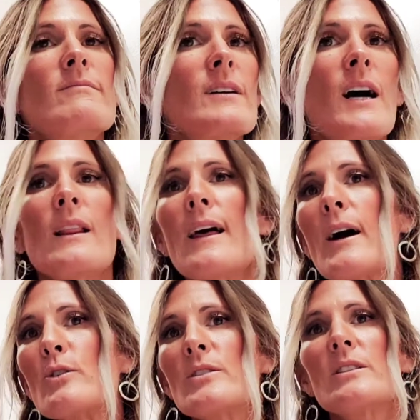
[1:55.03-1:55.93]

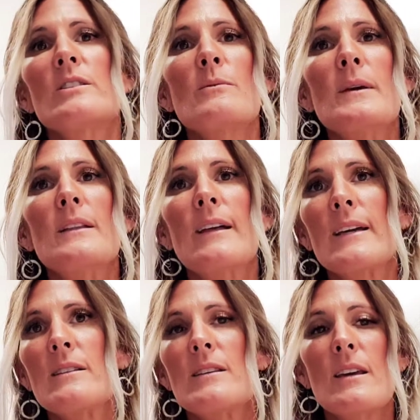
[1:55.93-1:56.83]
allows us to be
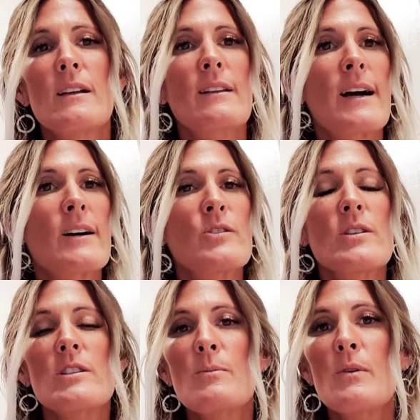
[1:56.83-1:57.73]
lazy. It allows
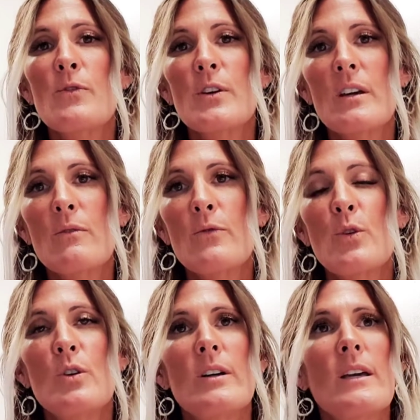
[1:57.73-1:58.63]
us to be
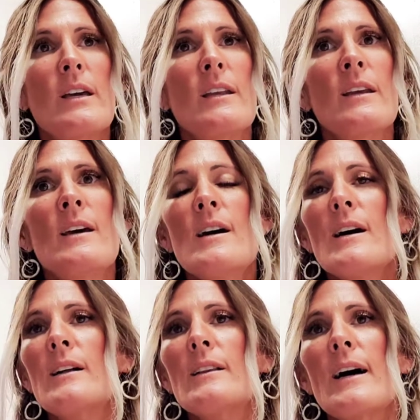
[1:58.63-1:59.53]
forgetful. It
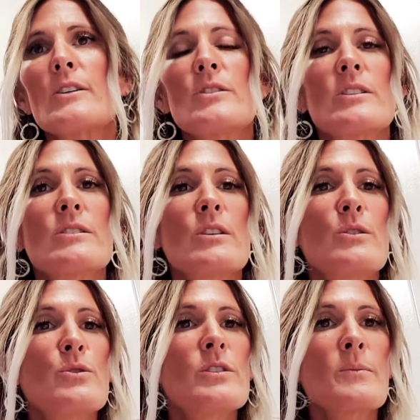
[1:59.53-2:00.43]
allows us to
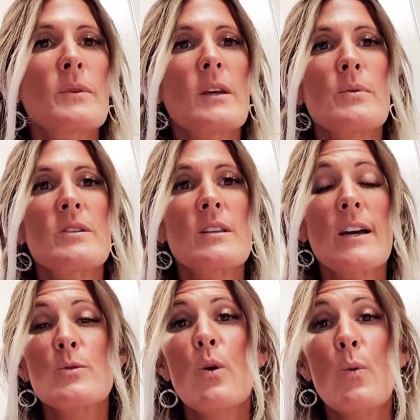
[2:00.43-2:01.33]
do something
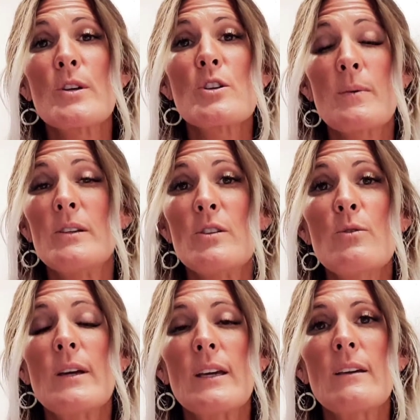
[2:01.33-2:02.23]
besides what we should be
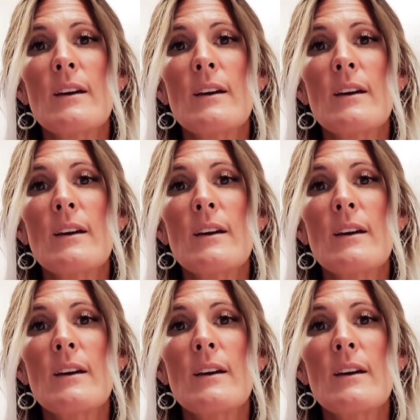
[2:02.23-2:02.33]
doing,